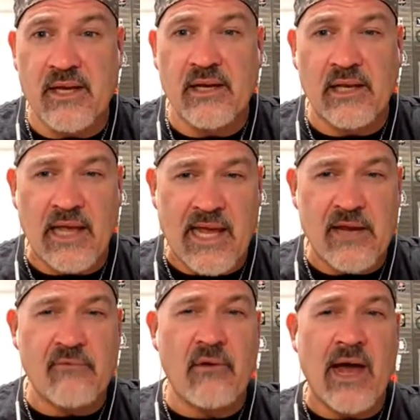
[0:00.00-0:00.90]
get it
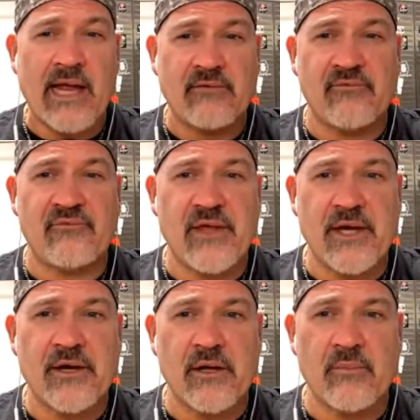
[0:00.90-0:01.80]
laying right and
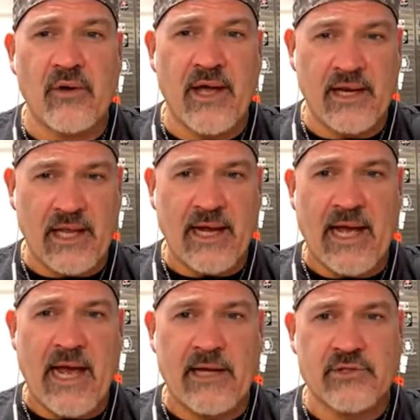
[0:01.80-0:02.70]
fit it up right like
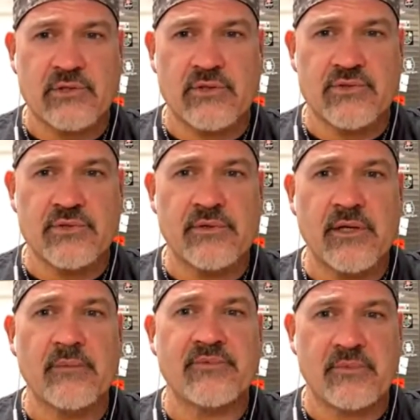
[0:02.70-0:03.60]
I actually drew
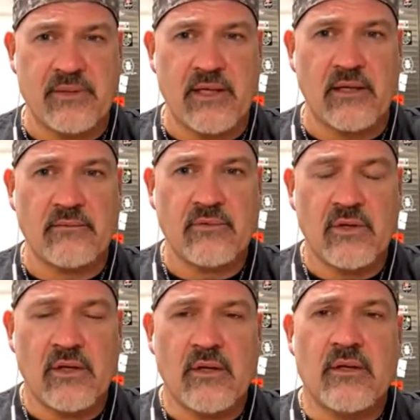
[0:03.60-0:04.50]
it up to be.
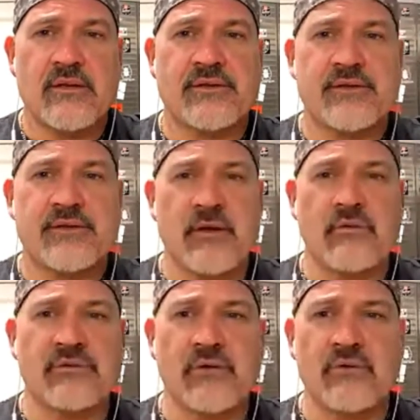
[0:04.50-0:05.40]
So
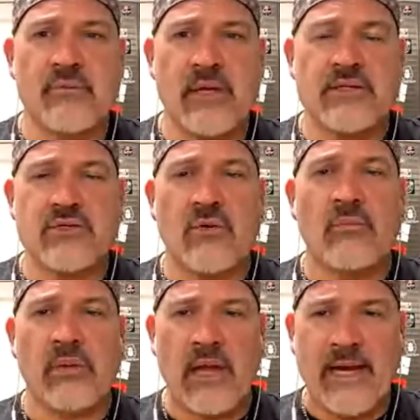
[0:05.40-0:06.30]
the two dimensional
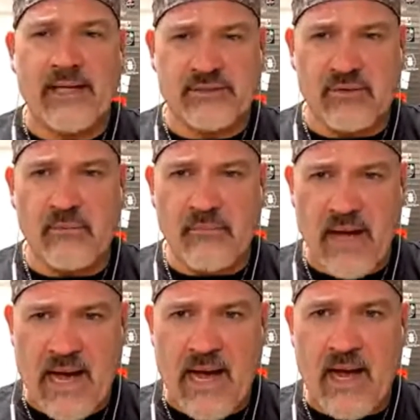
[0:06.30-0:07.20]
blanks are
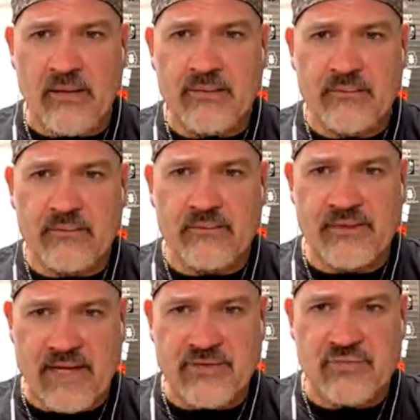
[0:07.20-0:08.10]
my
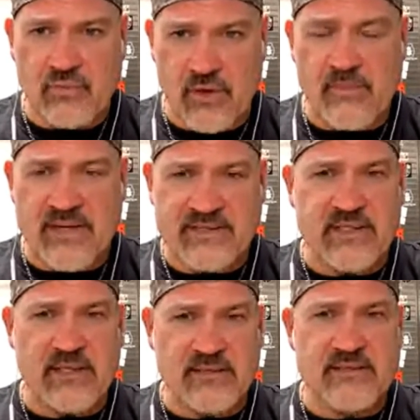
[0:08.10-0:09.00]
that's where my
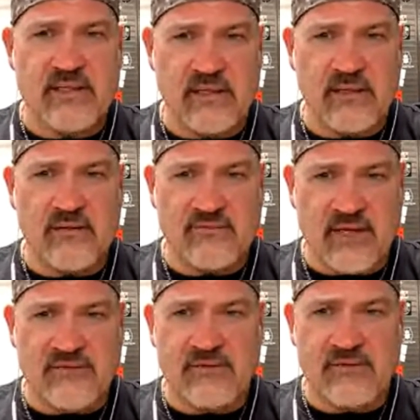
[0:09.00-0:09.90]
CNC is.
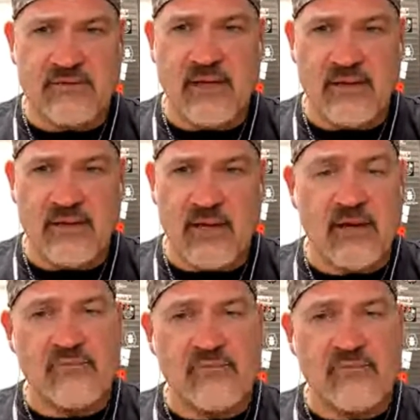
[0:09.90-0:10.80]
That's the big thing.
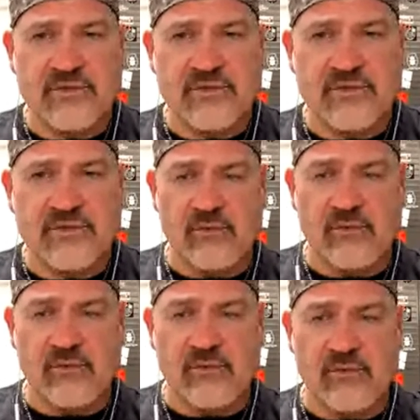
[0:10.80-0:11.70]
And of course, I do
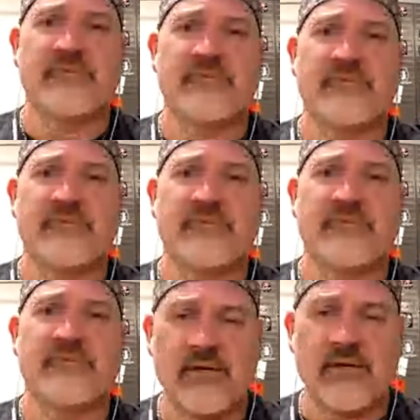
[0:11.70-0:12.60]
carve some
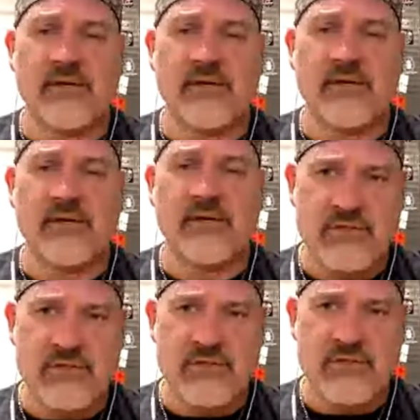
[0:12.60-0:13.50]
pivots. I do some
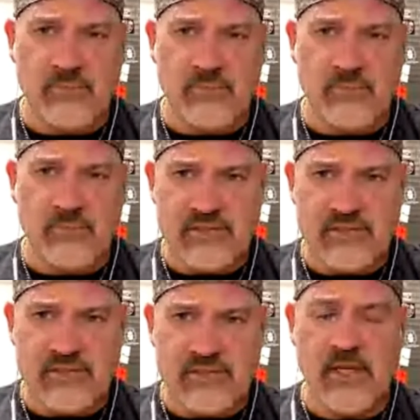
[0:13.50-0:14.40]
specialty pivots
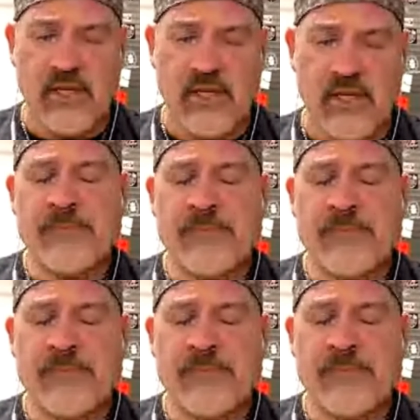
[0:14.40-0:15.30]
on it
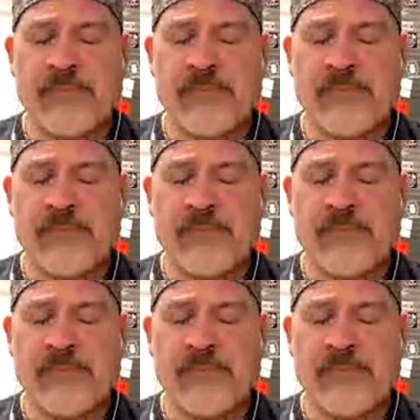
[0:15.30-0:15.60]
mm-hmm. and